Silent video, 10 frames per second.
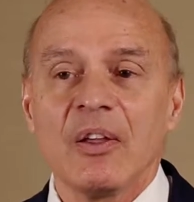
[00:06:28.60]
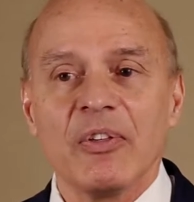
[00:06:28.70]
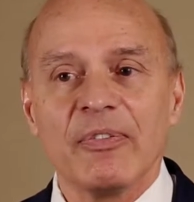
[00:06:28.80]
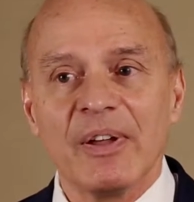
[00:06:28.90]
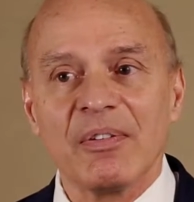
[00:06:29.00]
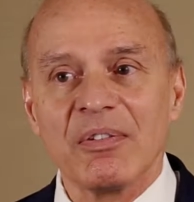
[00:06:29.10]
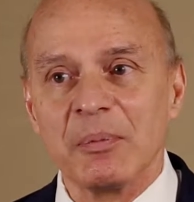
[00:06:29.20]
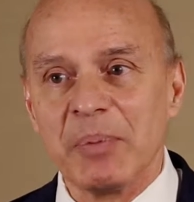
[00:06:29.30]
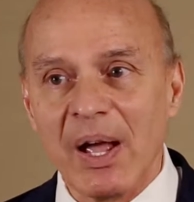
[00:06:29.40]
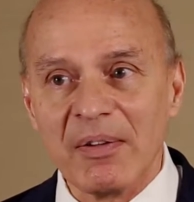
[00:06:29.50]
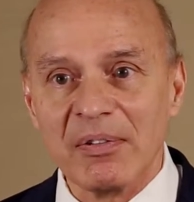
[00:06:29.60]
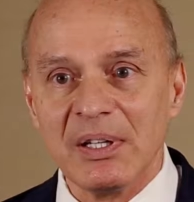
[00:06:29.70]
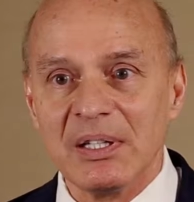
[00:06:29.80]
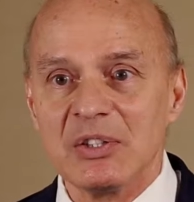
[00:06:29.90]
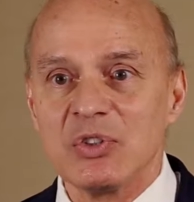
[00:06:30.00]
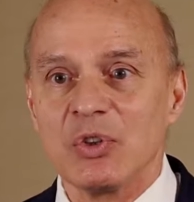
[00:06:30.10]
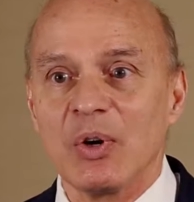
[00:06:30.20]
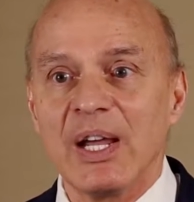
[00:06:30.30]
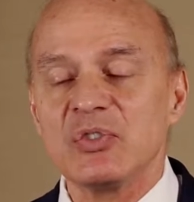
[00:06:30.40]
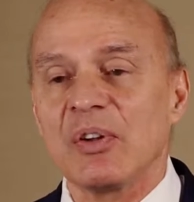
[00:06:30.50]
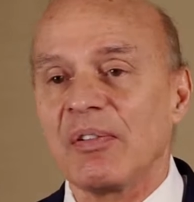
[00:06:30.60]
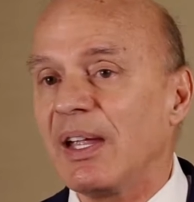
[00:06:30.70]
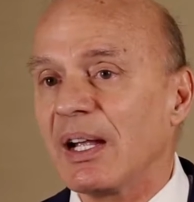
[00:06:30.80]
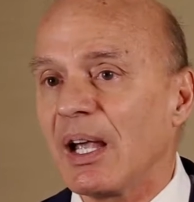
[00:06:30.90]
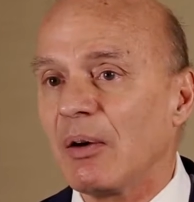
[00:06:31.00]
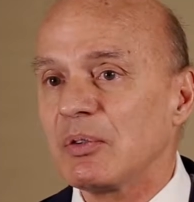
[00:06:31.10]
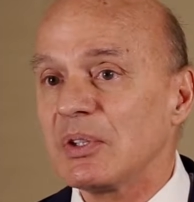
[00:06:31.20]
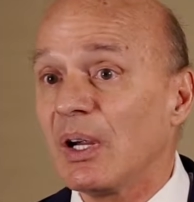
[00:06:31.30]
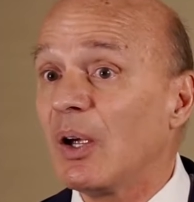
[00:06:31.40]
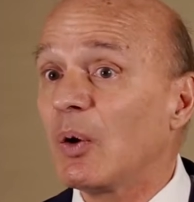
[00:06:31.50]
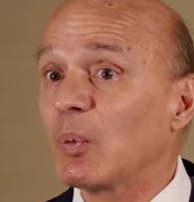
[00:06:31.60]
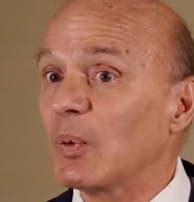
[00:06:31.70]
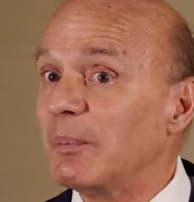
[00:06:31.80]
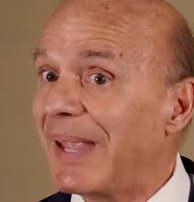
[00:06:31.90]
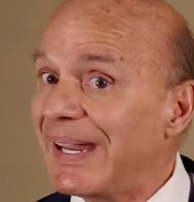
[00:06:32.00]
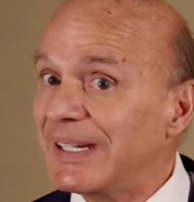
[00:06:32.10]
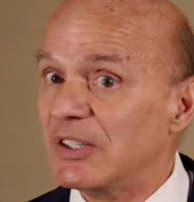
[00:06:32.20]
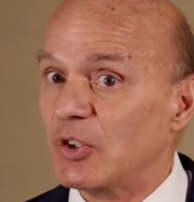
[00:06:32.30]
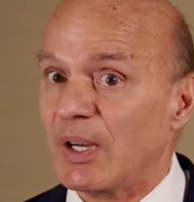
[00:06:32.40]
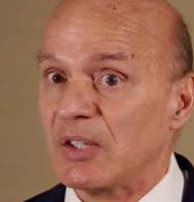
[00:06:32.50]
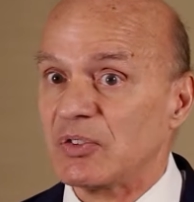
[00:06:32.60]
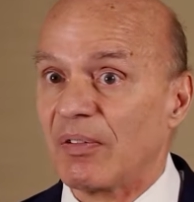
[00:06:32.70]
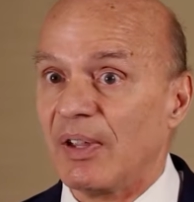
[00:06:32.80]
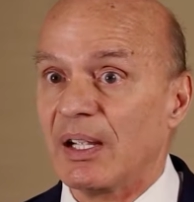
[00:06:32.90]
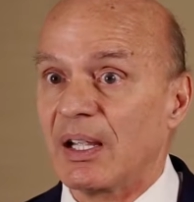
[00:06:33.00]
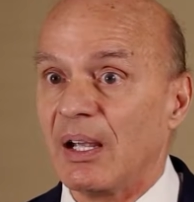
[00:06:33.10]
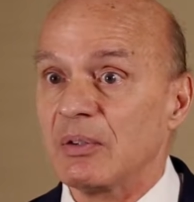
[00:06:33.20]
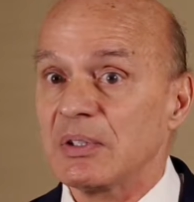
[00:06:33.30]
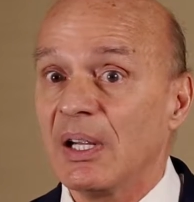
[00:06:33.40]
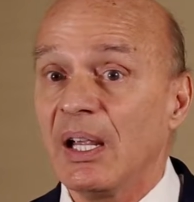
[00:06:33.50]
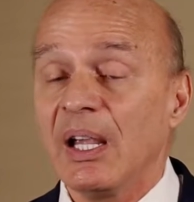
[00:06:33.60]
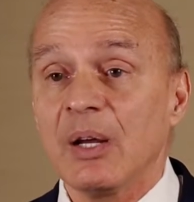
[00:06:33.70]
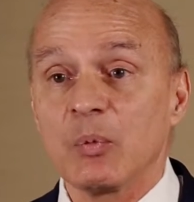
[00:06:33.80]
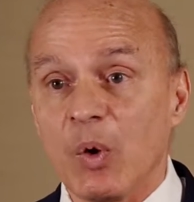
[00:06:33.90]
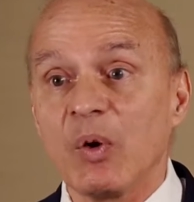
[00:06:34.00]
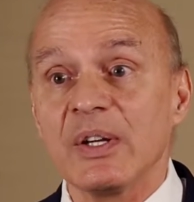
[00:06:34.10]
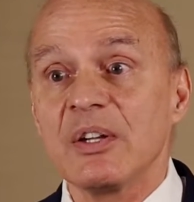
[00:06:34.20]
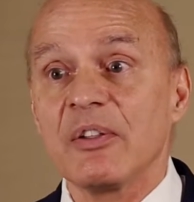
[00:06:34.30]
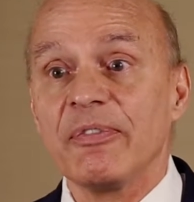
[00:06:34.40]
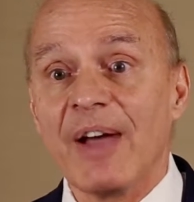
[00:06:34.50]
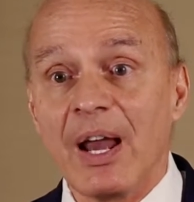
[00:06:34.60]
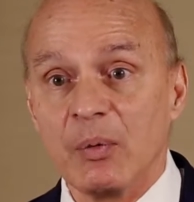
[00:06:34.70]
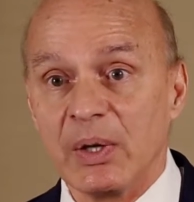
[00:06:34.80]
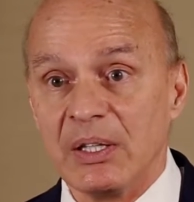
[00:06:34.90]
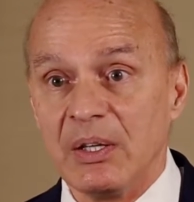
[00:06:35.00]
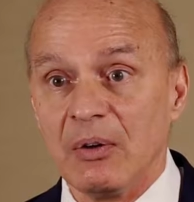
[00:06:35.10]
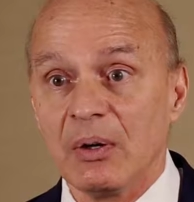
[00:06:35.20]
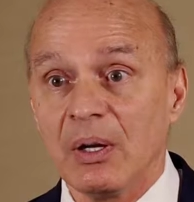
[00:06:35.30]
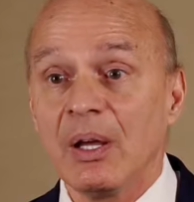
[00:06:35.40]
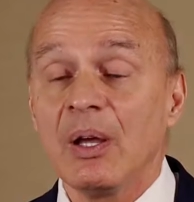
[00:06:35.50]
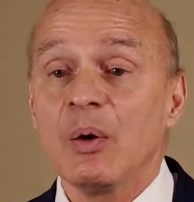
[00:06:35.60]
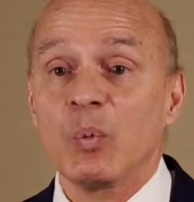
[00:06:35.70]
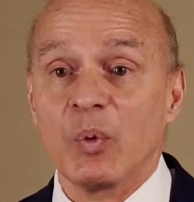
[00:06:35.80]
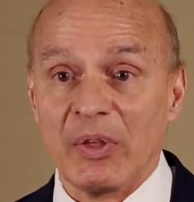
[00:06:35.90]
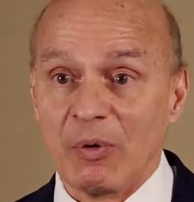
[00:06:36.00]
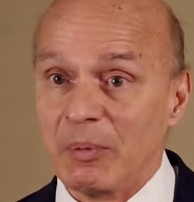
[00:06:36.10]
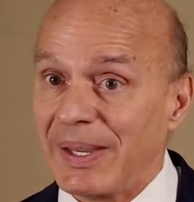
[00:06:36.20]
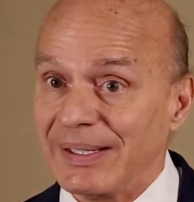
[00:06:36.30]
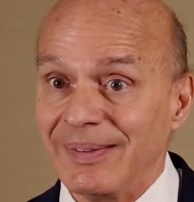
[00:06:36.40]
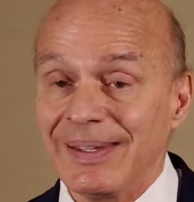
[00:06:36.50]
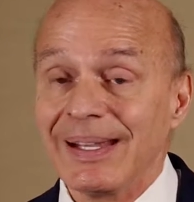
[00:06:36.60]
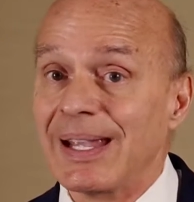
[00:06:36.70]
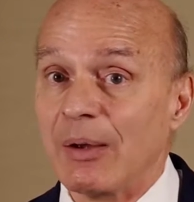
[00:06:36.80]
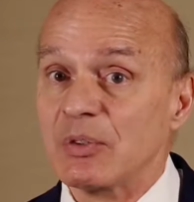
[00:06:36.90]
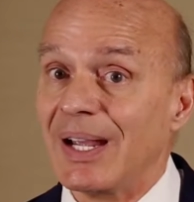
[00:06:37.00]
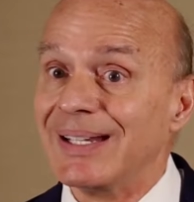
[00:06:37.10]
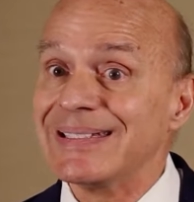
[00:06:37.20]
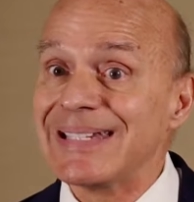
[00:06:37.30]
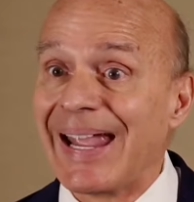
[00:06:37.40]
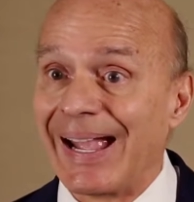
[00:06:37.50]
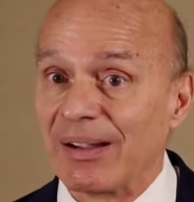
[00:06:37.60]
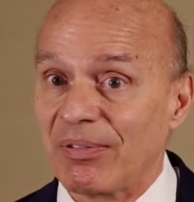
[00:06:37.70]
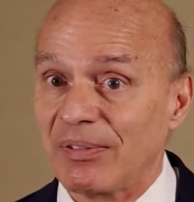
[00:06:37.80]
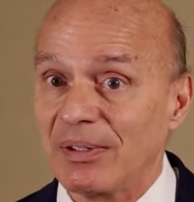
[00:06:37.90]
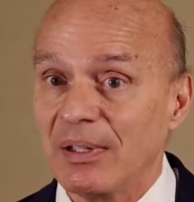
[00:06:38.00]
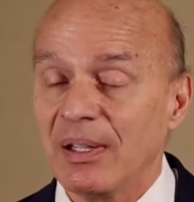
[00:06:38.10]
The funds deposited into your HSA account remain in your HSA account and roll into the following year, where they remain in the account untaxed.